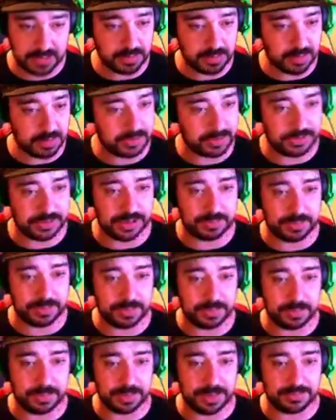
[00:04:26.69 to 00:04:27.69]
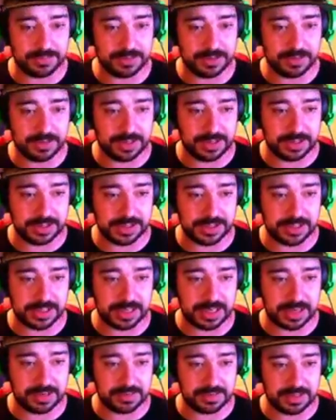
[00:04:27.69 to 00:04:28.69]
Well shit, man, we might have to die just to
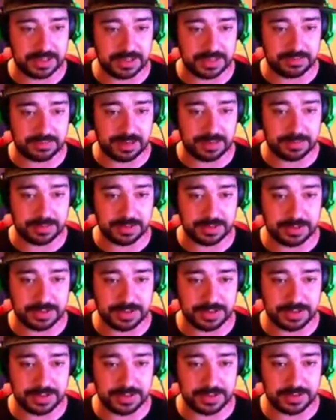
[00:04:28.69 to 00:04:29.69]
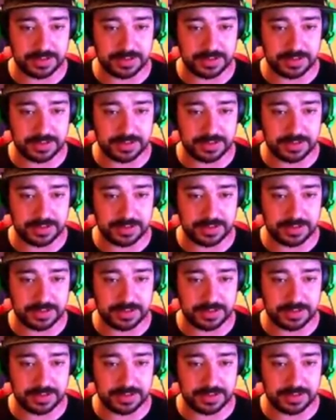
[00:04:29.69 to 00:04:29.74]
get rid of these raptors.